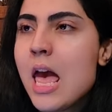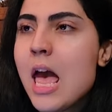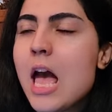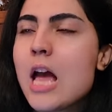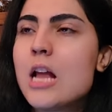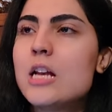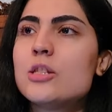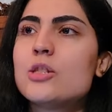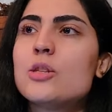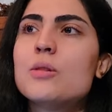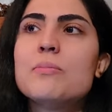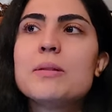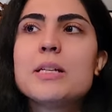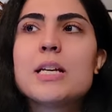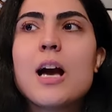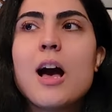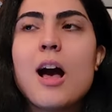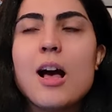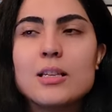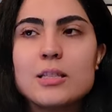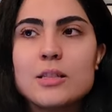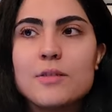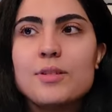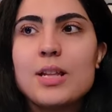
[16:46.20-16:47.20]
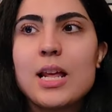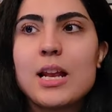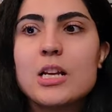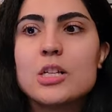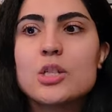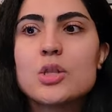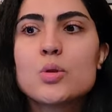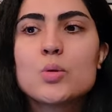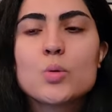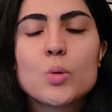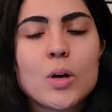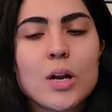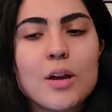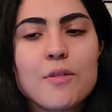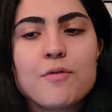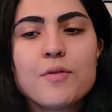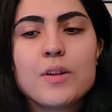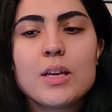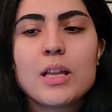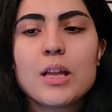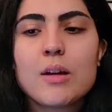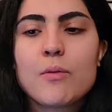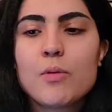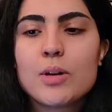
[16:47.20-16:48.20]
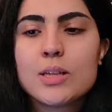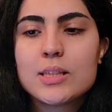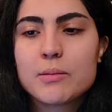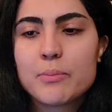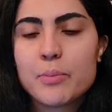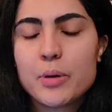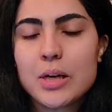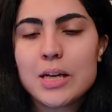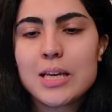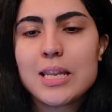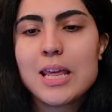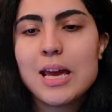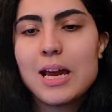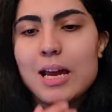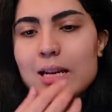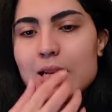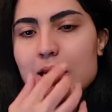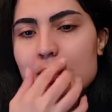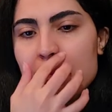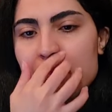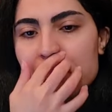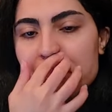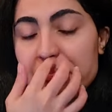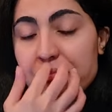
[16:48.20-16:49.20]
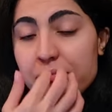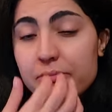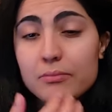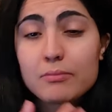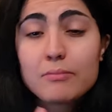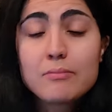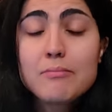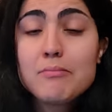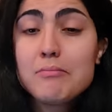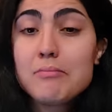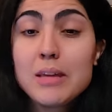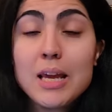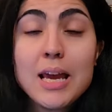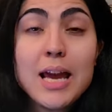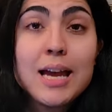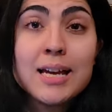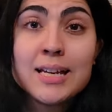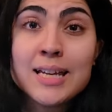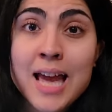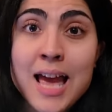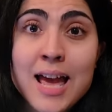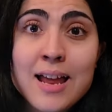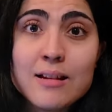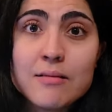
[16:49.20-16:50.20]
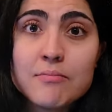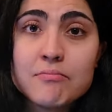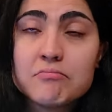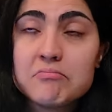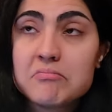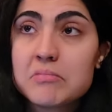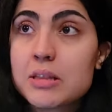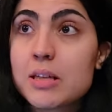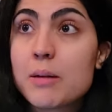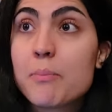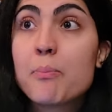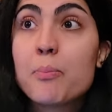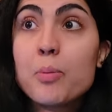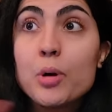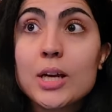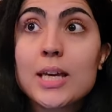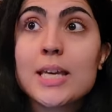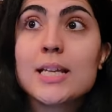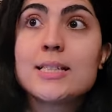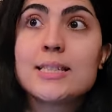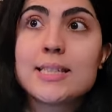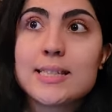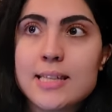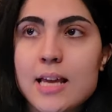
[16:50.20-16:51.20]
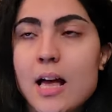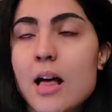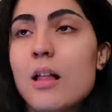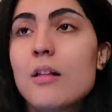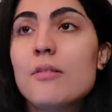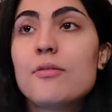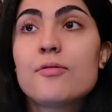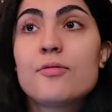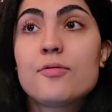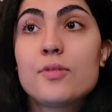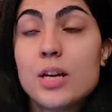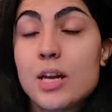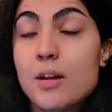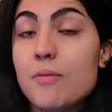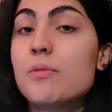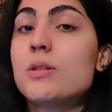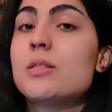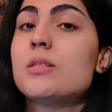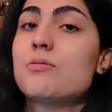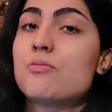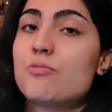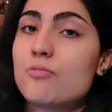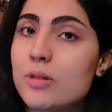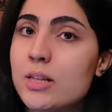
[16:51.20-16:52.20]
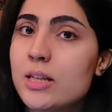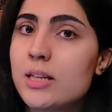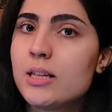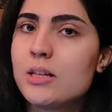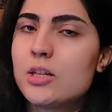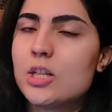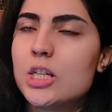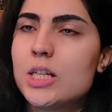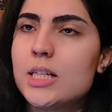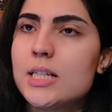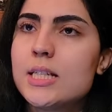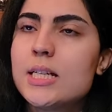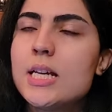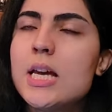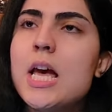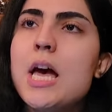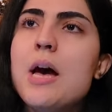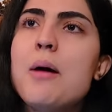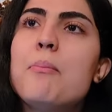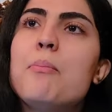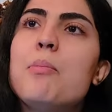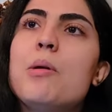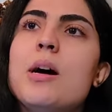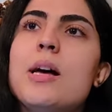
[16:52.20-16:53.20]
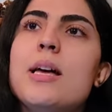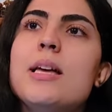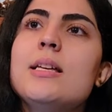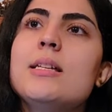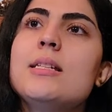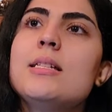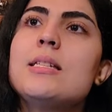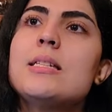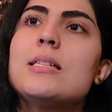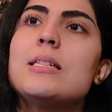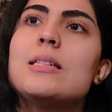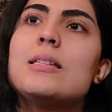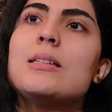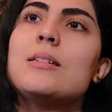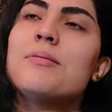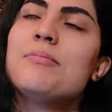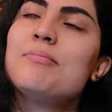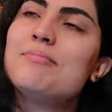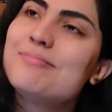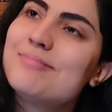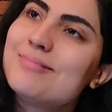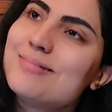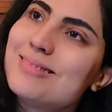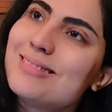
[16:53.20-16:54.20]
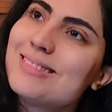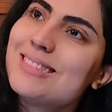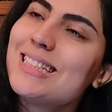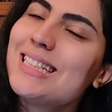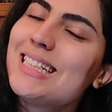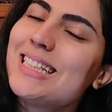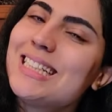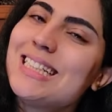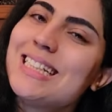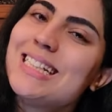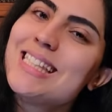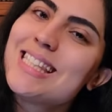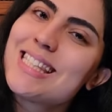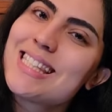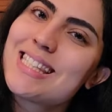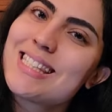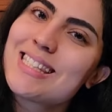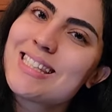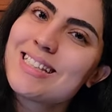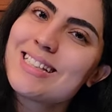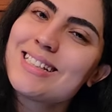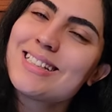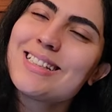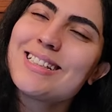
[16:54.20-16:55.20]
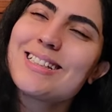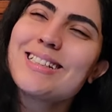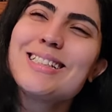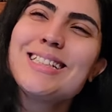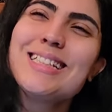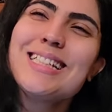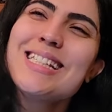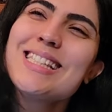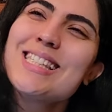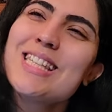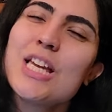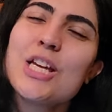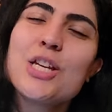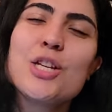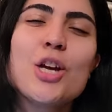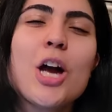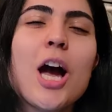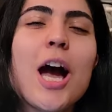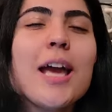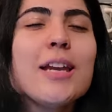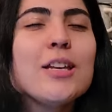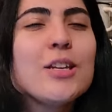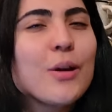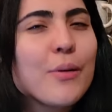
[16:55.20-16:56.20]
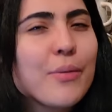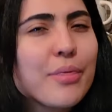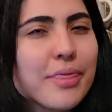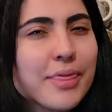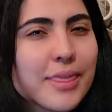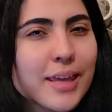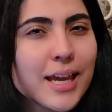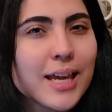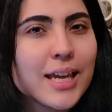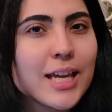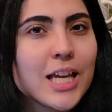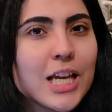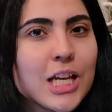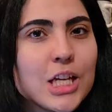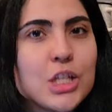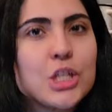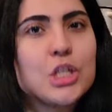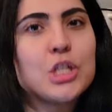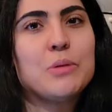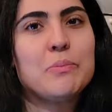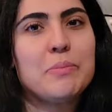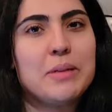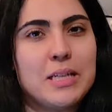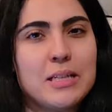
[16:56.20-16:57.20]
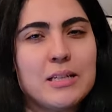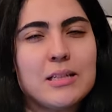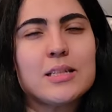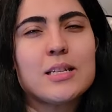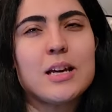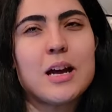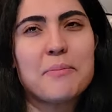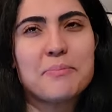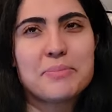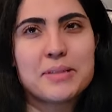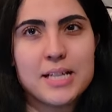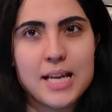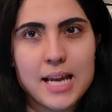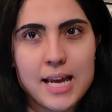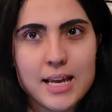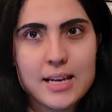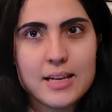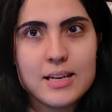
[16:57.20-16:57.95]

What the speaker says: And so because of that, I sort of feel it was a book that, again, the book itself, it was really good, but I don't think it should be in top 10